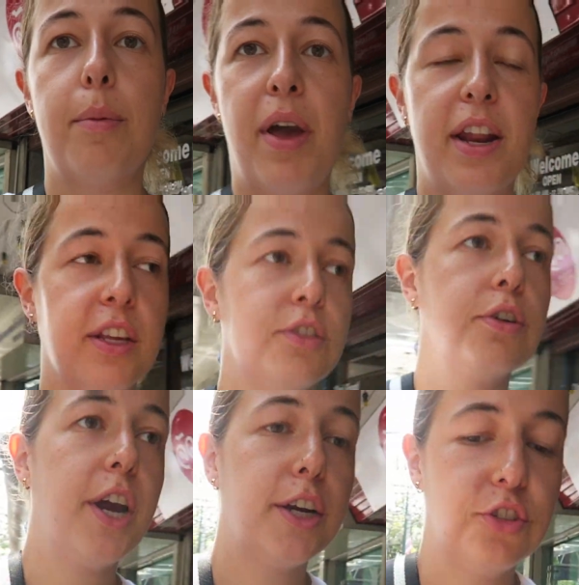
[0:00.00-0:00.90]
I'm heading
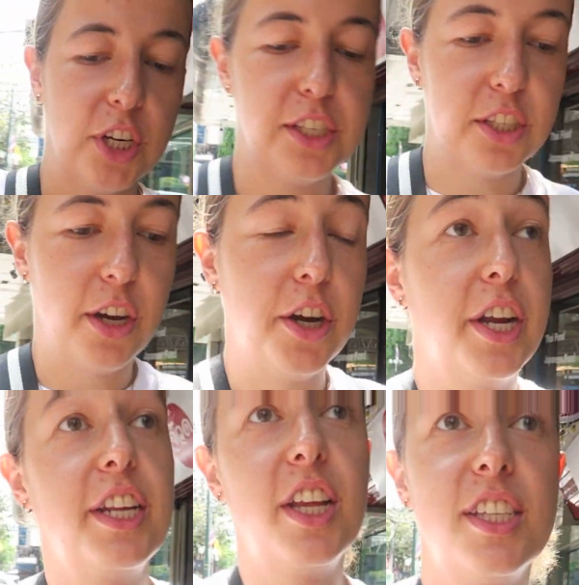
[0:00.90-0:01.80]
to hairdresser.
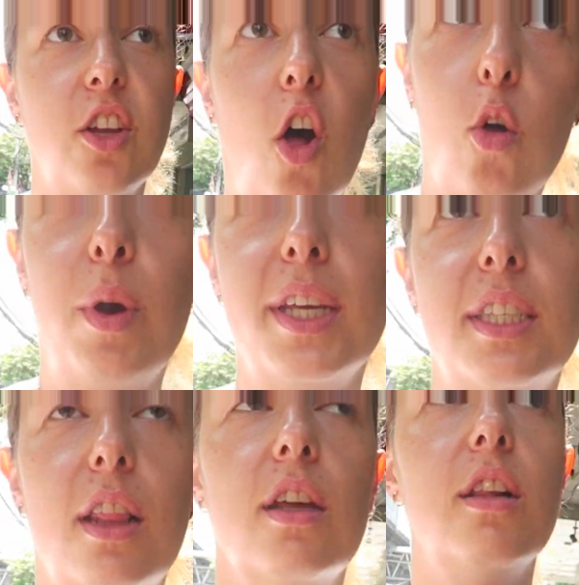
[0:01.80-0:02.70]
It is always
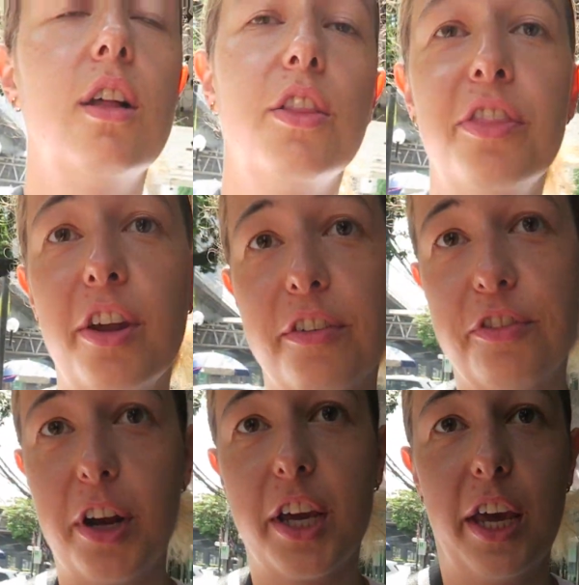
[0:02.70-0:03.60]
a little
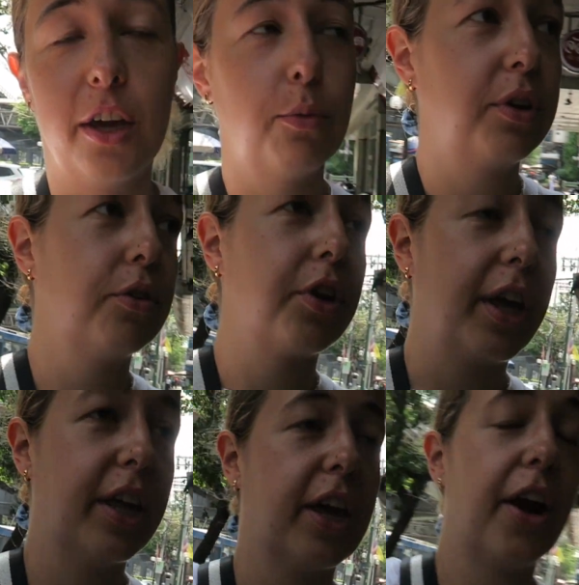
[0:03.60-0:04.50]
nerve-wracking when you're
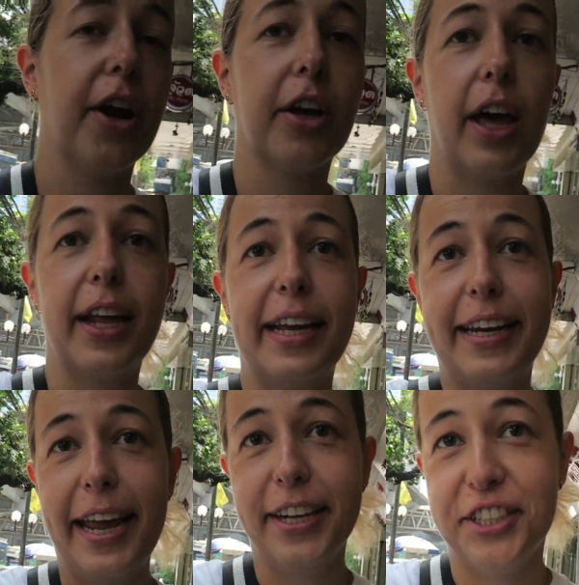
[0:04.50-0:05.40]
getting a haircut
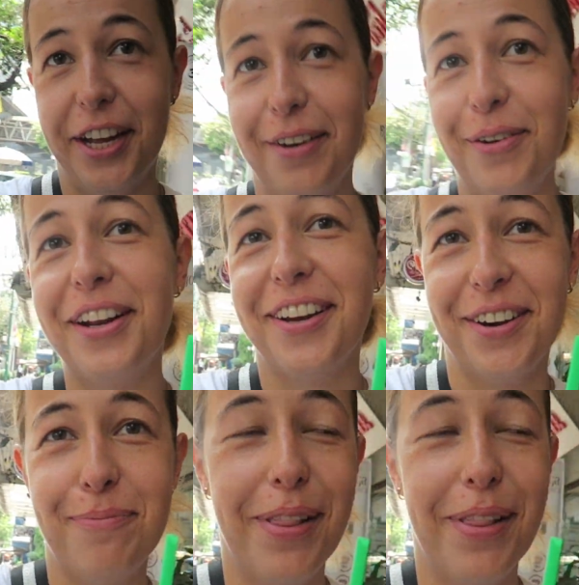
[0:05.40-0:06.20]
in Asia when you're